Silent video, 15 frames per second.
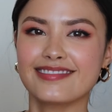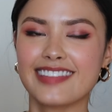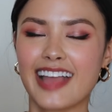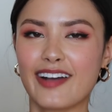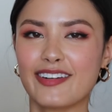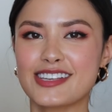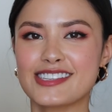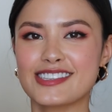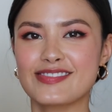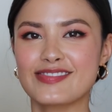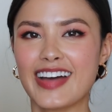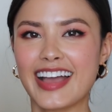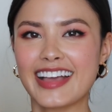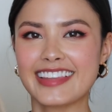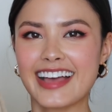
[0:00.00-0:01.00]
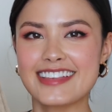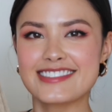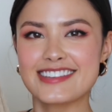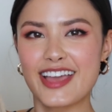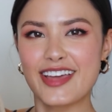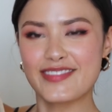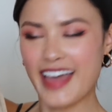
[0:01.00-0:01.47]
That was my last
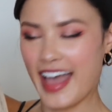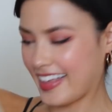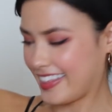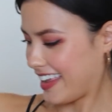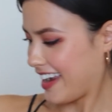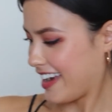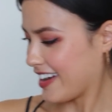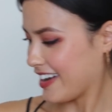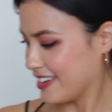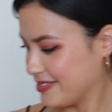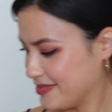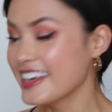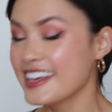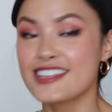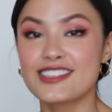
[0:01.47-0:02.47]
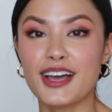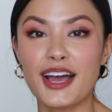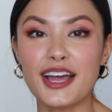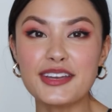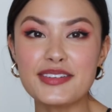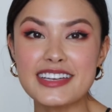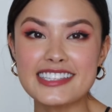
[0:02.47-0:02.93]
handbag that I got. So
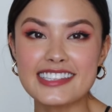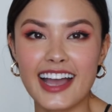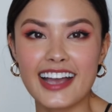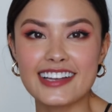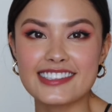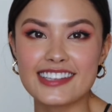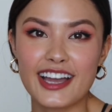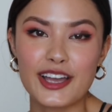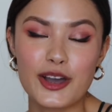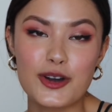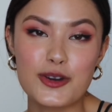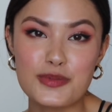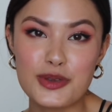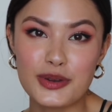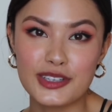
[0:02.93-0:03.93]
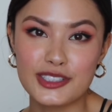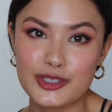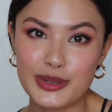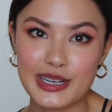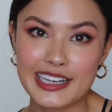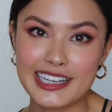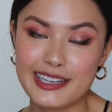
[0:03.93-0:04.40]
anyways, guys, I hope you
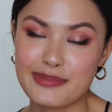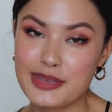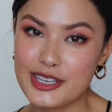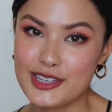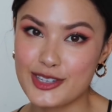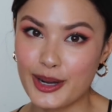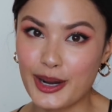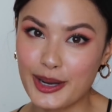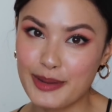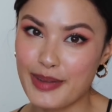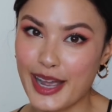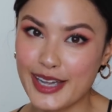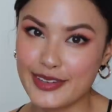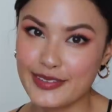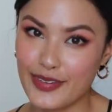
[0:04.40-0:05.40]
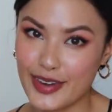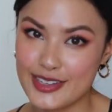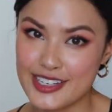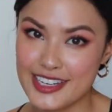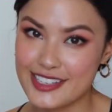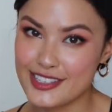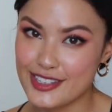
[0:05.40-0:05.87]
enjoyed me sharing my
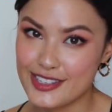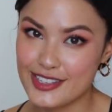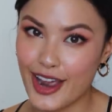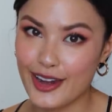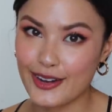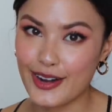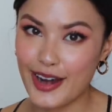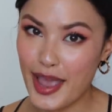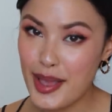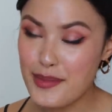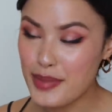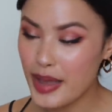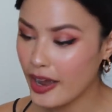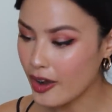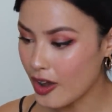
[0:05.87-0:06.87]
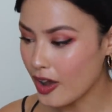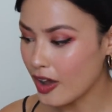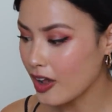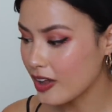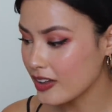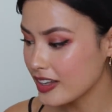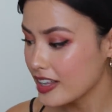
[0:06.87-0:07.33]
vintage designer handbag
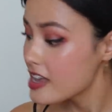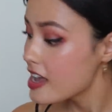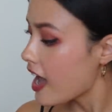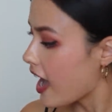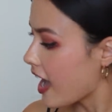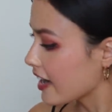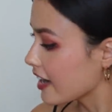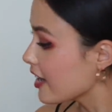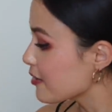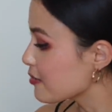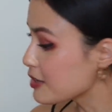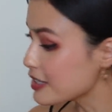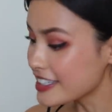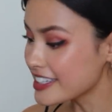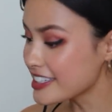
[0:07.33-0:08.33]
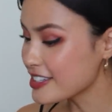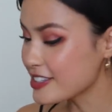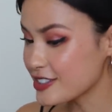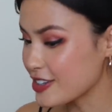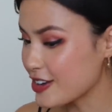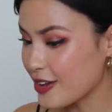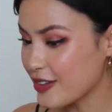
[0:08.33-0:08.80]
haul. I got really good
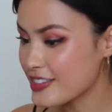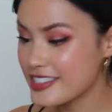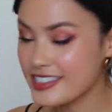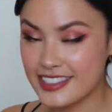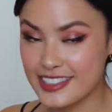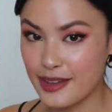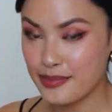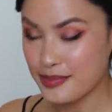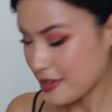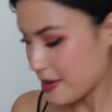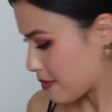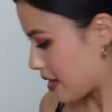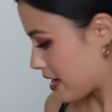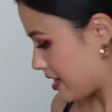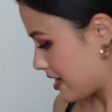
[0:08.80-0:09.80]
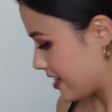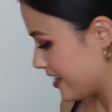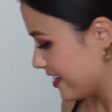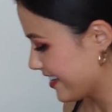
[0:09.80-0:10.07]
deals on all these except my